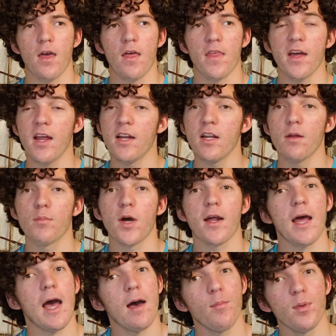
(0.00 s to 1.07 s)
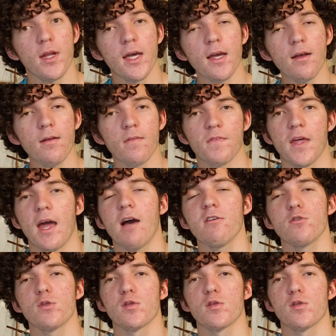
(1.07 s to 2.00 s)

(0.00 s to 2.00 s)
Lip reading: that ended up not happening. The house was